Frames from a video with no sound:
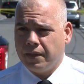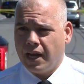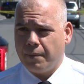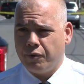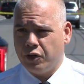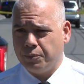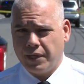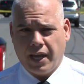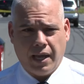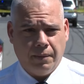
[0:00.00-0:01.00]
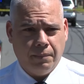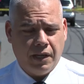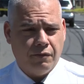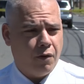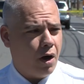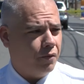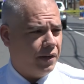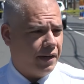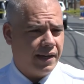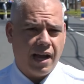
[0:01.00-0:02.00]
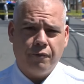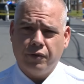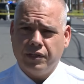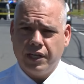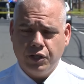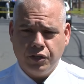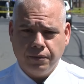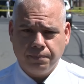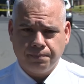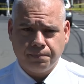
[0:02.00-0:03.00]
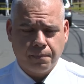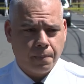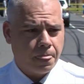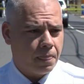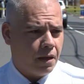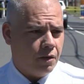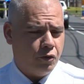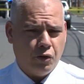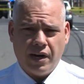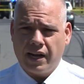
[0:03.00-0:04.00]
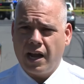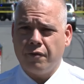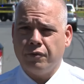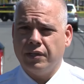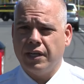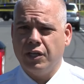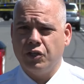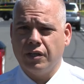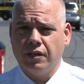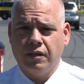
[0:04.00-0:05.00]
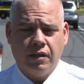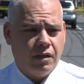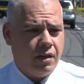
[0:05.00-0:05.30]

The operators became involved in a confrontation. During that confrontation,